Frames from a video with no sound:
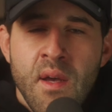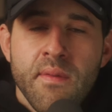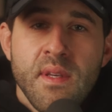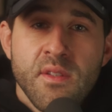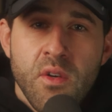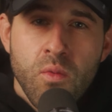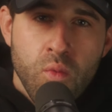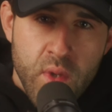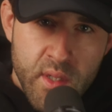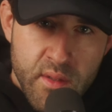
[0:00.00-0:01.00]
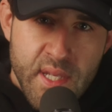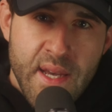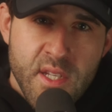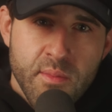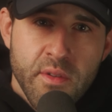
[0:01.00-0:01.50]
These are real
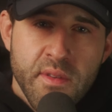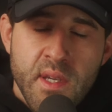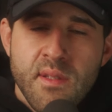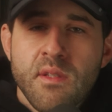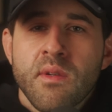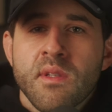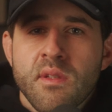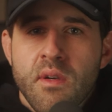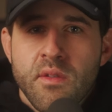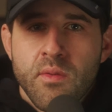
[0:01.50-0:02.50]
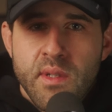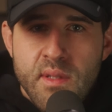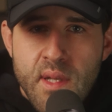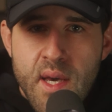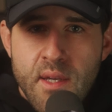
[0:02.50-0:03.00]
tangible things that you can start doing
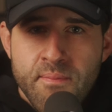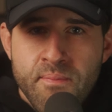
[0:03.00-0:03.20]
today.